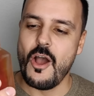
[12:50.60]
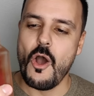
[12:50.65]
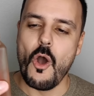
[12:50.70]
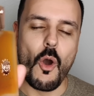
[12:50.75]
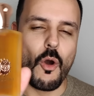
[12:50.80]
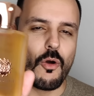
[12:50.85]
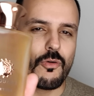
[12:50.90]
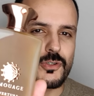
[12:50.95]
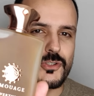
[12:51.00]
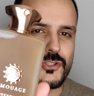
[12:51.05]

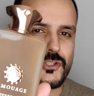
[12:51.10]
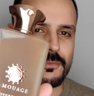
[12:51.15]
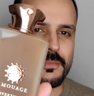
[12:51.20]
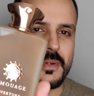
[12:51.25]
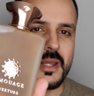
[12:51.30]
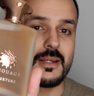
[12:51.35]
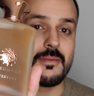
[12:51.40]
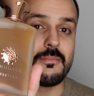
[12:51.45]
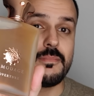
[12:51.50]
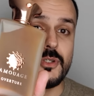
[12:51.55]
Overture
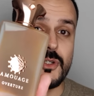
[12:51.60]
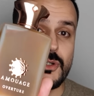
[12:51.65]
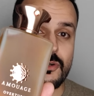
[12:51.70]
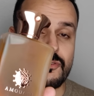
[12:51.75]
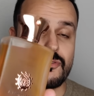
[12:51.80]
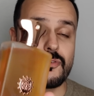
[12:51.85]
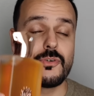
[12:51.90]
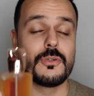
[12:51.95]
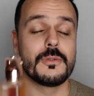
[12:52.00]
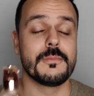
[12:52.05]
Man,
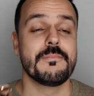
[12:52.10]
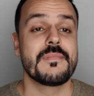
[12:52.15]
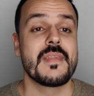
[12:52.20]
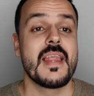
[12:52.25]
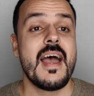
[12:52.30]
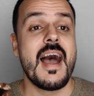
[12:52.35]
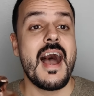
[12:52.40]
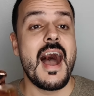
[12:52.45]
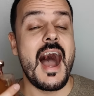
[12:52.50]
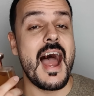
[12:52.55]
beautiful.
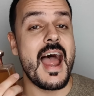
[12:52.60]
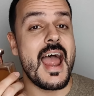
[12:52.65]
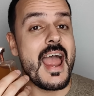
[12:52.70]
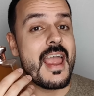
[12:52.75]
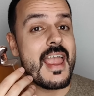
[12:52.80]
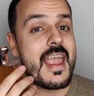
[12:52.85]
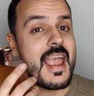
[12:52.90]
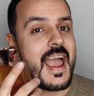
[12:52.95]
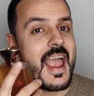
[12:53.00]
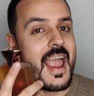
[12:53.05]

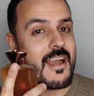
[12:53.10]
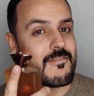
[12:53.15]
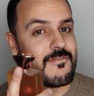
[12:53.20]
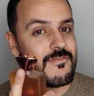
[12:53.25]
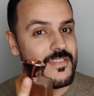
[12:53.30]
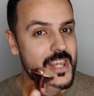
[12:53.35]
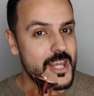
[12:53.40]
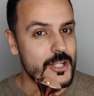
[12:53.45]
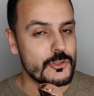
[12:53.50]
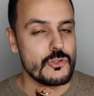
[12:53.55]
I
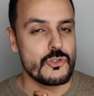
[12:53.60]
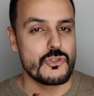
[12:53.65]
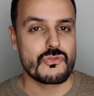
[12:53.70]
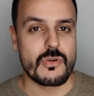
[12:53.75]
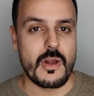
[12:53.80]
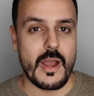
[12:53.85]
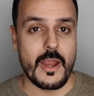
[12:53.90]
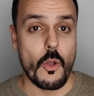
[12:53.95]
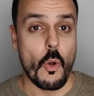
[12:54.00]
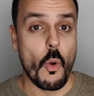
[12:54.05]
have yet to
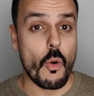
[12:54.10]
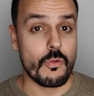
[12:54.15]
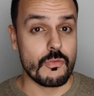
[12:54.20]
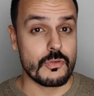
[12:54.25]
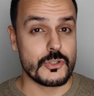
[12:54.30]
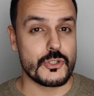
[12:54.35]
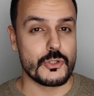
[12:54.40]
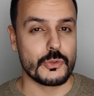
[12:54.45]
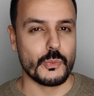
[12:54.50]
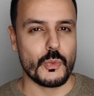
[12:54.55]
try
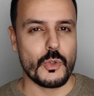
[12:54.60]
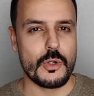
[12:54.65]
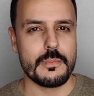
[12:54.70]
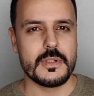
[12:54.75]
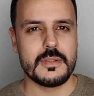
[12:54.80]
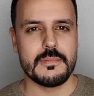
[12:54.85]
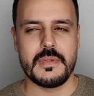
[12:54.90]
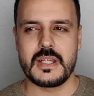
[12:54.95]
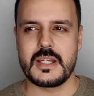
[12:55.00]
Overture Woman,